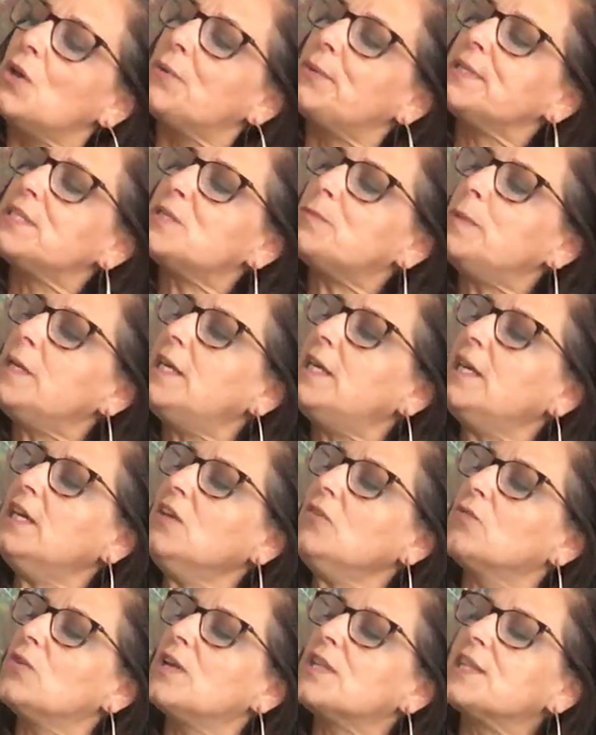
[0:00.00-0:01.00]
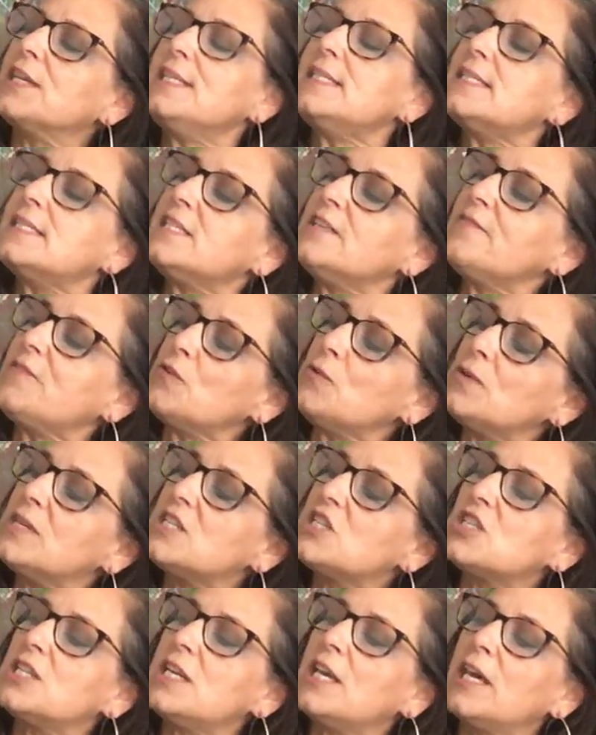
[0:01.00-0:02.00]
Well, to begin with, let's
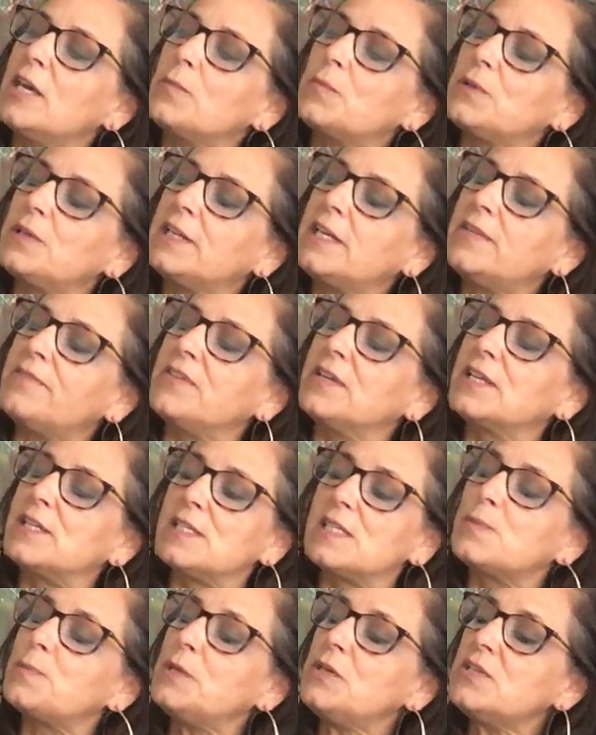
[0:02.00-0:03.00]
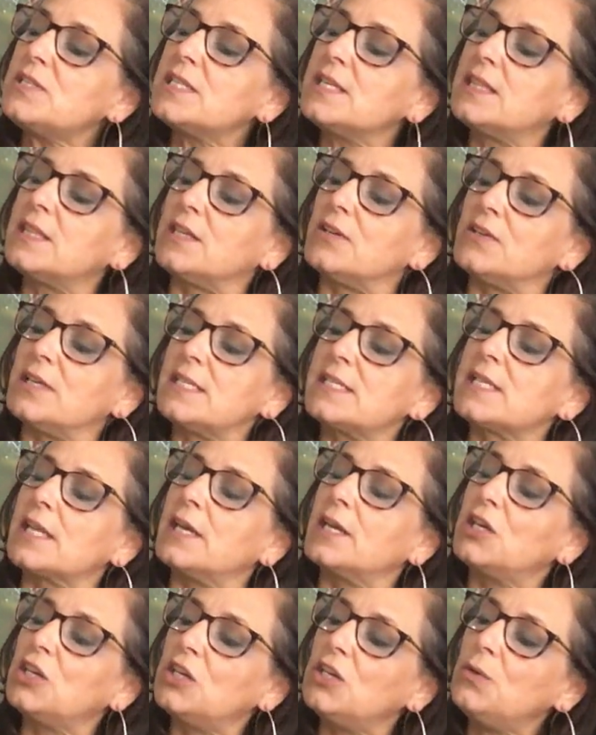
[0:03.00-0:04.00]
differentiate belief in conspiracy theories
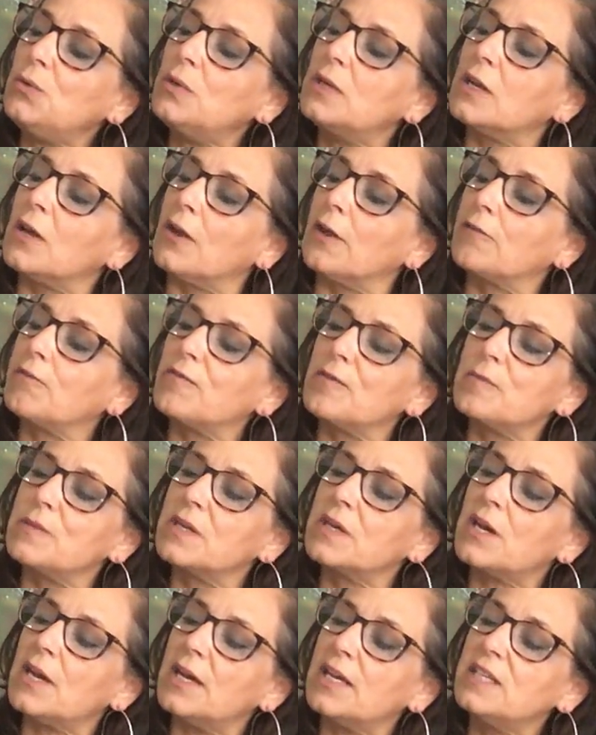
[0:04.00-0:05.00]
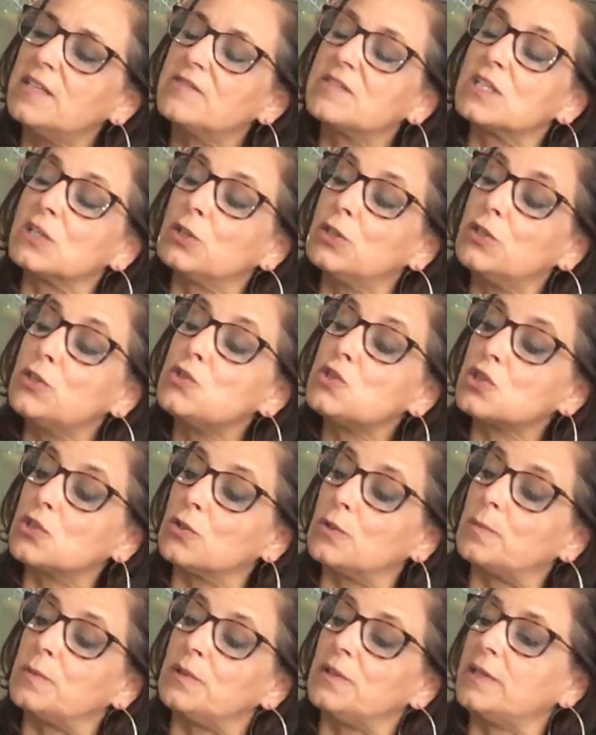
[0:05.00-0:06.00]
like QAnon from the kind of
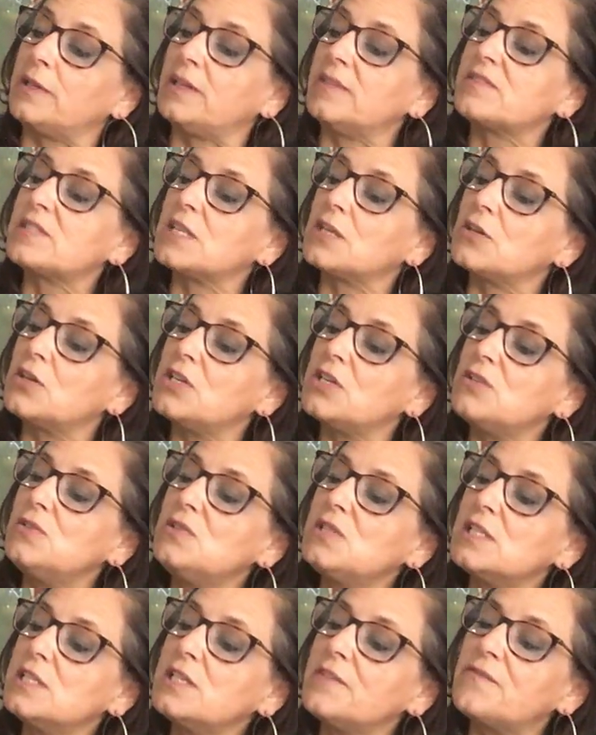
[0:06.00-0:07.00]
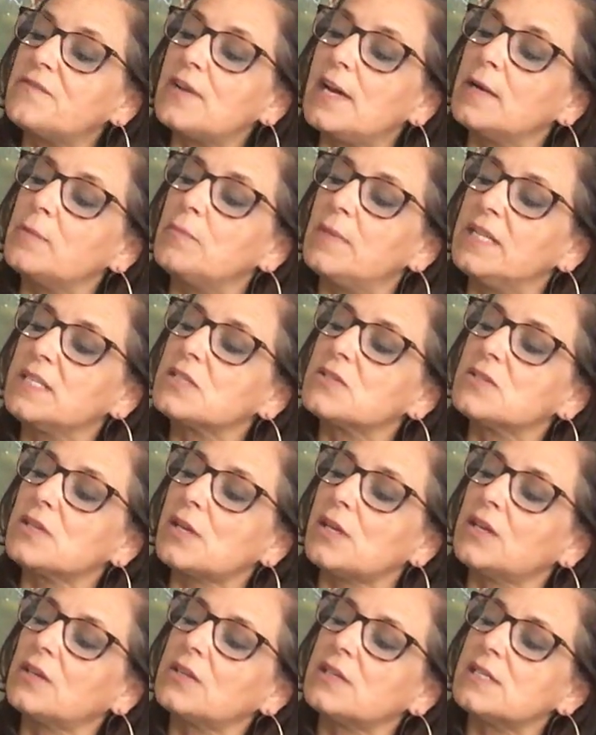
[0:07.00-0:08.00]
delusional beliefs that are used to define mental
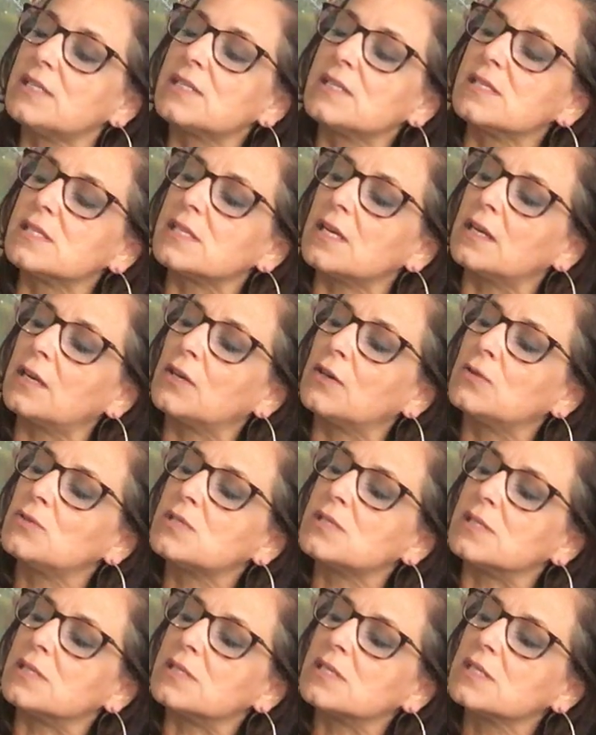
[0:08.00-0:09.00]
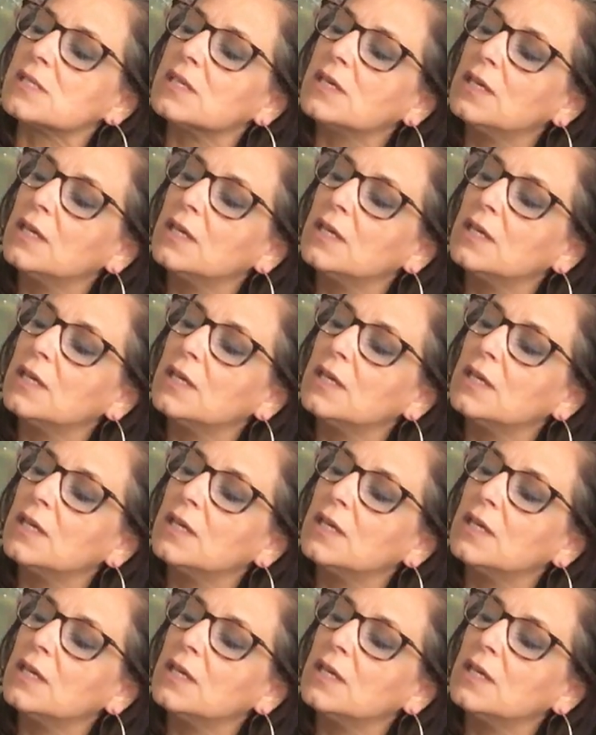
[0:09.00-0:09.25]
illness and psychosis.